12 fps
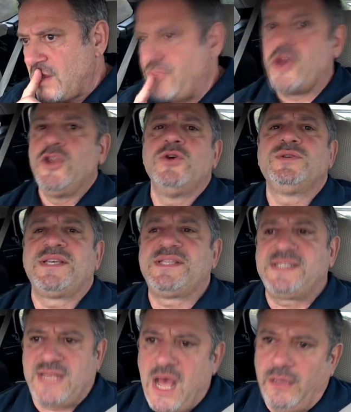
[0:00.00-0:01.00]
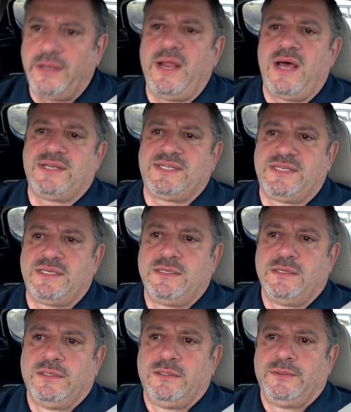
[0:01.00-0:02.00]
The news is telling us
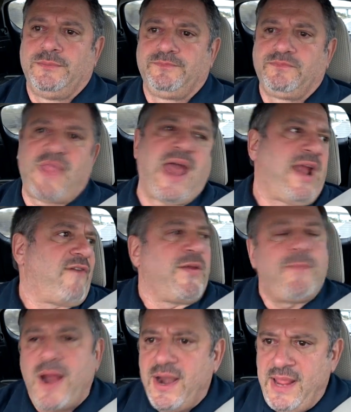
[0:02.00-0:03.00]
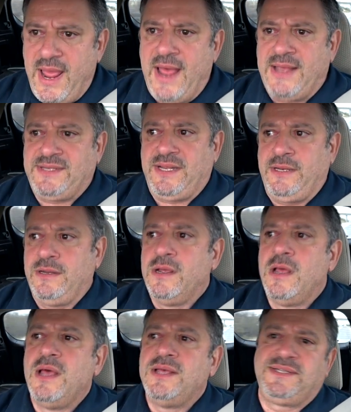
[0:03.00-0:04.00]
that everybody has it.
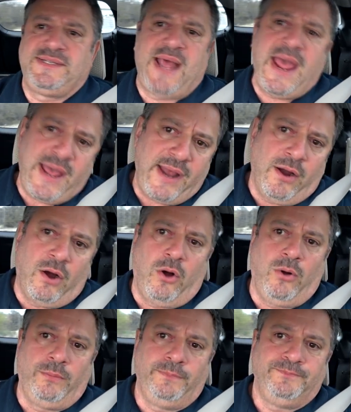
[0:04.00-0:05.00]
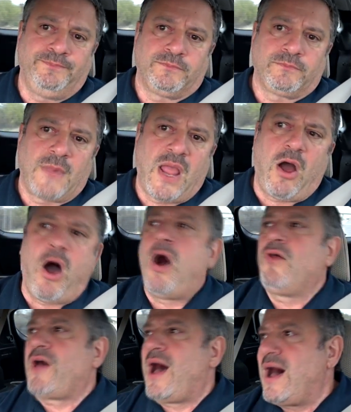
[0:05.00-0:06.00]
Stay at home
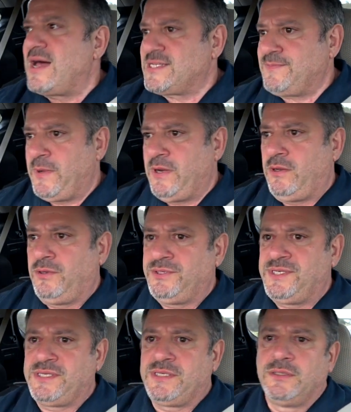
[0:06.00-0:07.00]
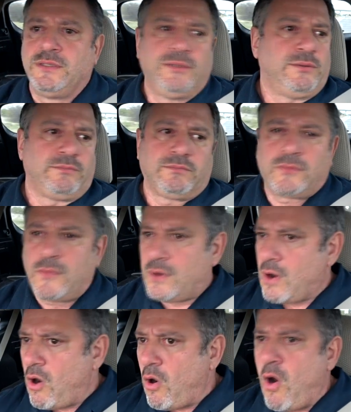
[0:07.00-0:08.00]
all the hospitals
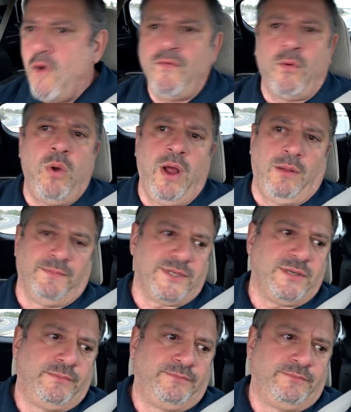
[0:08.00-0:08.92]
are overwhelmed.